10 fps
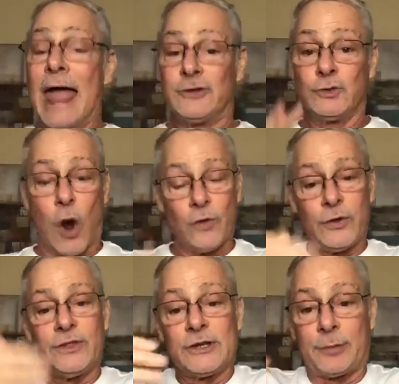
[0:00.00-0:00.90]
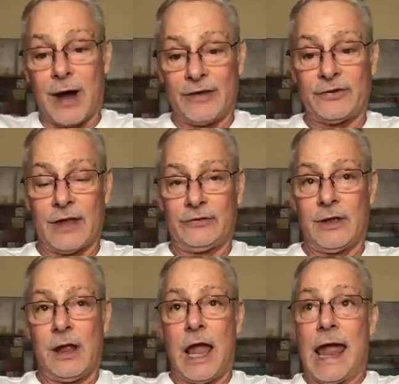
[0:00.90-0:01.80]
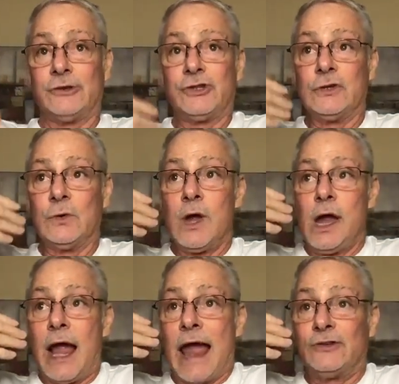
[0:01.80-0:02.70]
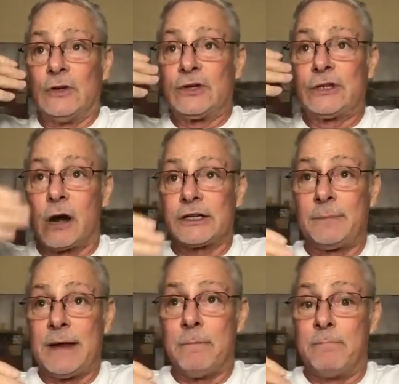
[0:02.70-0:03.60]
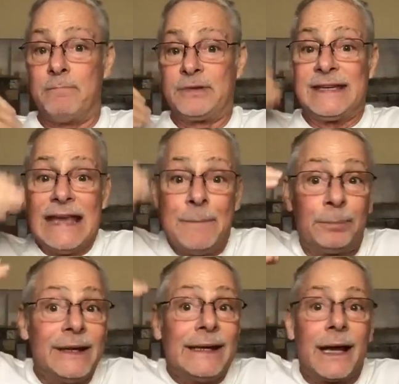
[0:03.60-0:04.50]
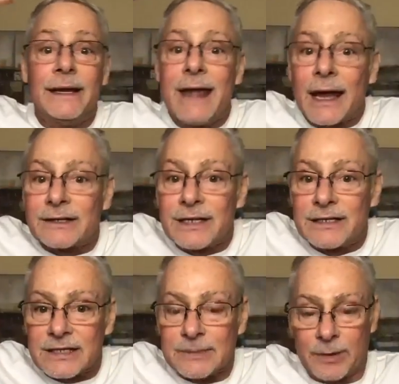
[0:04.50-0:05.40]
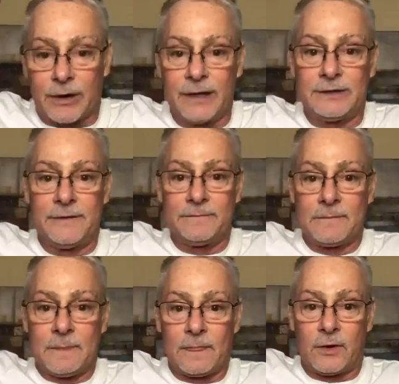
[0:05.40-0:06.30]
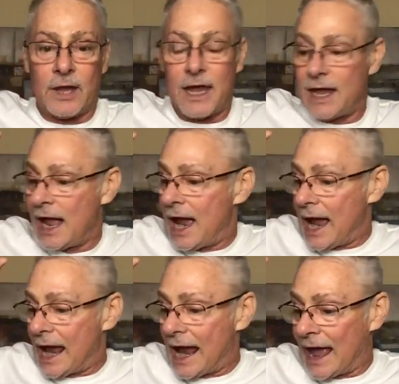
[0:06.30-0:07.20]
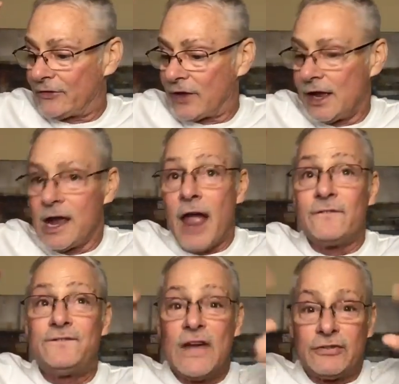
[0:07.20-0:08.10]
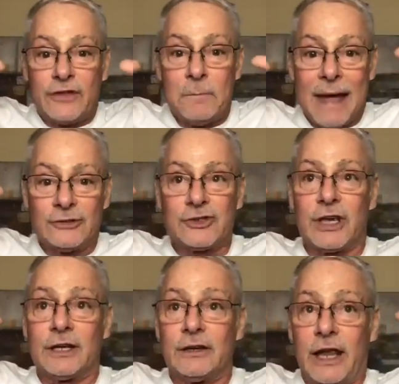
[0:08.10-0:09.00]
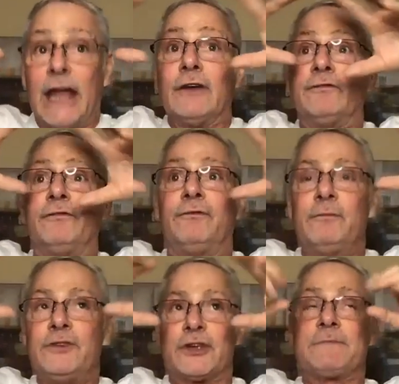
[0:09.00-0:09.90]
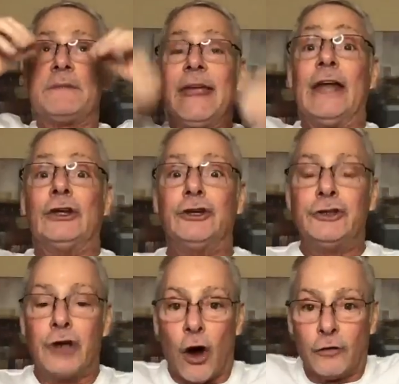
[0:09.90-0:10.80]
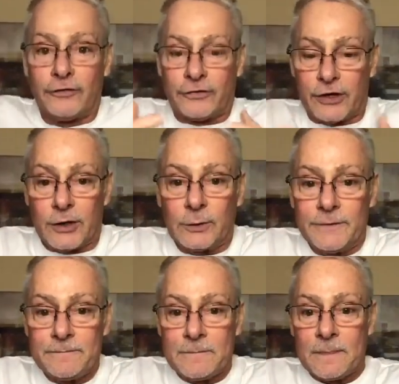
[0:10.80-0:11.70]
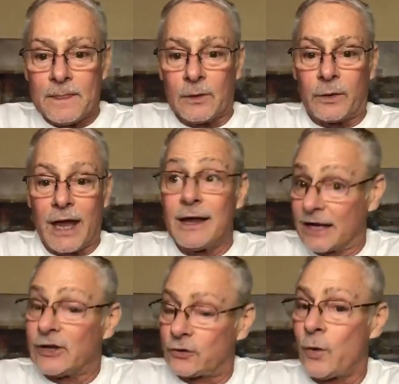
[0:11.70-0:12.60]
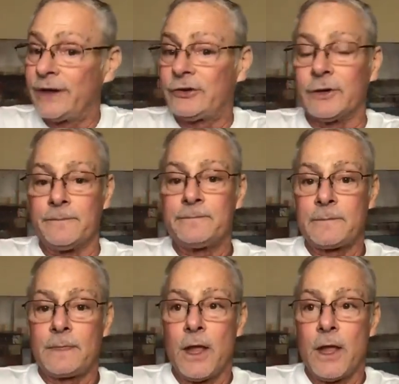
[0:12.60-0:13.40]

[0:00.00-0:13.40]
As you go through this process, as you start to be deeply connected to spirit, okay, as fifth dimension just engulfs you, okay, because it's going to.